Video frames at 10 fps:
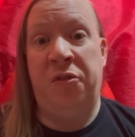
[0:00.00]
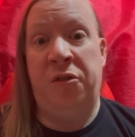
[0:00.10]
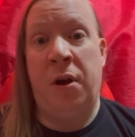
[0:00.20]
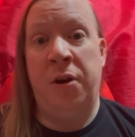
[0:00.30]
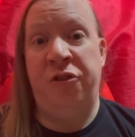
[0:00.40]
a
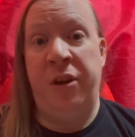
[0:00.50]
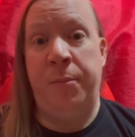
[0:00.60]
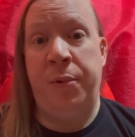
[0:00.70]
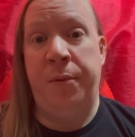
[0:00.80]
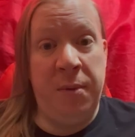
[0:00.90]
starship,
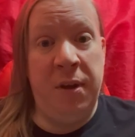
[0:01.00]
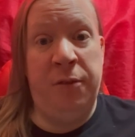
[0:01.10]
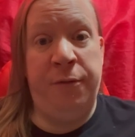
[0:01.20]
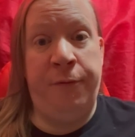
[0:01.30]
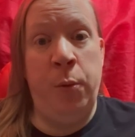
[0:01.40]

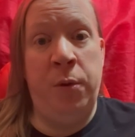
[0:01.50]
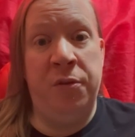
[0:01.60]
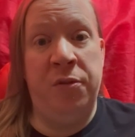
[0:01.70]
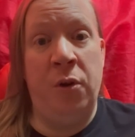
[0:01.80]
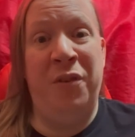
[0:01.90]
is
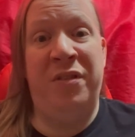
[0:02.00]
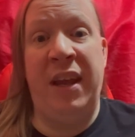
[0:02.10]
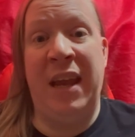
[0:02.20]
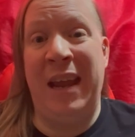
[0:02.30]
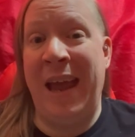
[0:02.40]
focused on
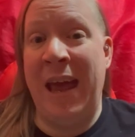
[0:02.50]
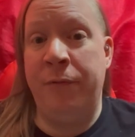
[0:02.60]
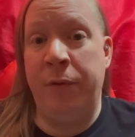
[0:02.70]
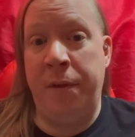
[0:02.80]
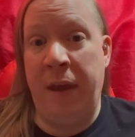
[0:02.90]
taking
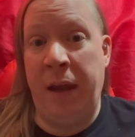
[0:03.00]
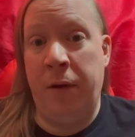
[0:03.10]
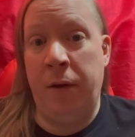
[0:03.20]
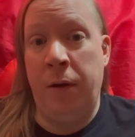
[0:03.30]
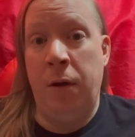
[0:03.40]
everything
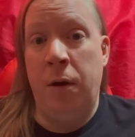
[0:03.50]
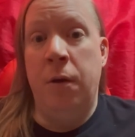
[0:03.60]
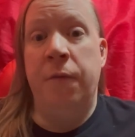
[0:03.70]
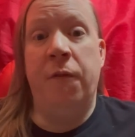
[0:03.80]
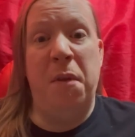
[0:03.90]

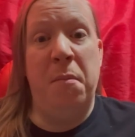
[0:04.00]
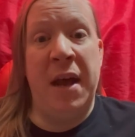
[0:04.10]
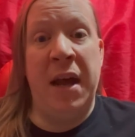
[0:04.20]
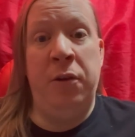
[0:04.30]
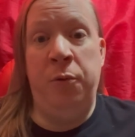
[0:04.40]
from the
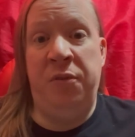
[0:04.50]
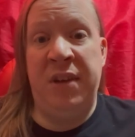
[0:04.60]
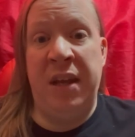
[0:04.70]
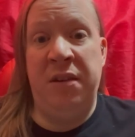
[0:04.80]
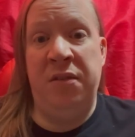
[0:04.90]
man who
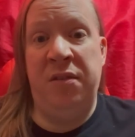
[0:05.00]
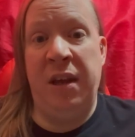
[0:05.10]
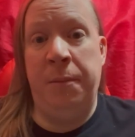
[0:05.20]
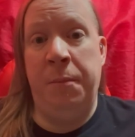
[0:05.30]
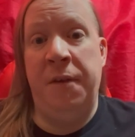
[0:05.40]
sentenced
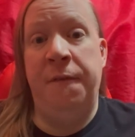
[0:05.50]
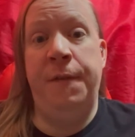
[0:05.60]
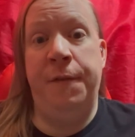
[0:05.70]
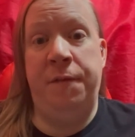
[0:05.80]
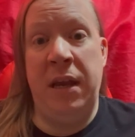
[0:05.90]
him
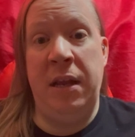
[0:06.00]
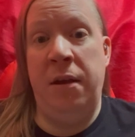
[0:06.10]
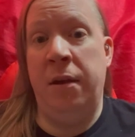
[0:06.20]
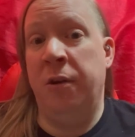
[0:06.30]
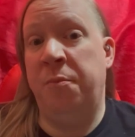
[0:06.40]
15
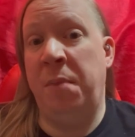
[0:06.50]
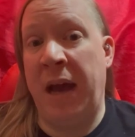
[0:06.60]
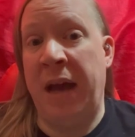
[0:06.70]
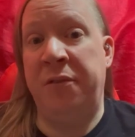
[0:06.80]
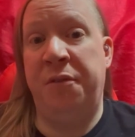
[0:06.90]
years
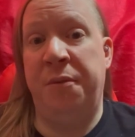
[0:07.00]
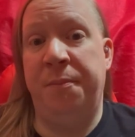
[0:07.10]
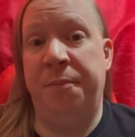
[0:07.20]
past.